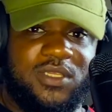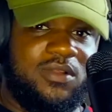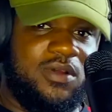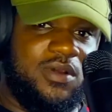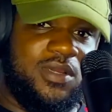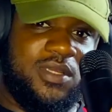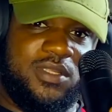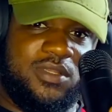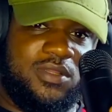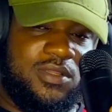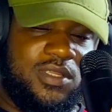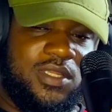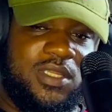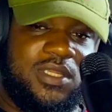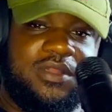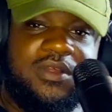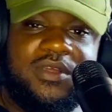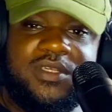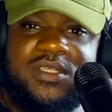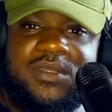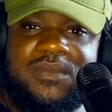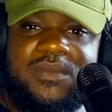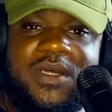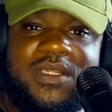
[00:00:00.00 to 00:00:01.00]

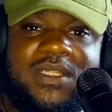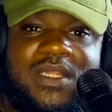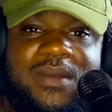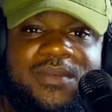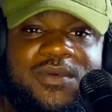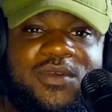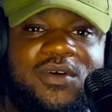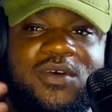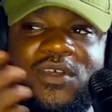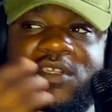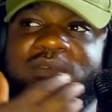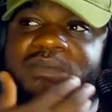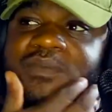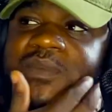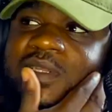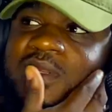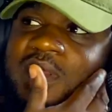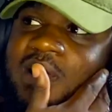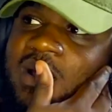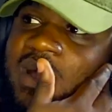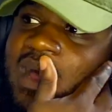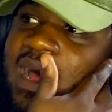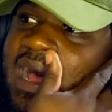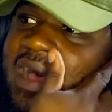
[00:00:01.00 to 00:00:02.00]
It doesn't matter because
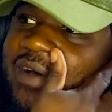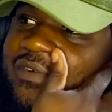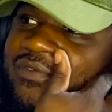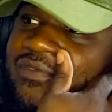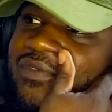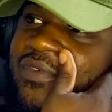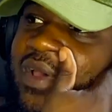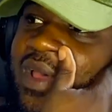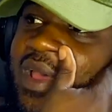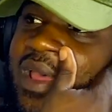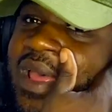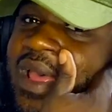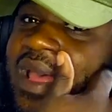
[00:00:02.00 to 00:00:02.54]
me now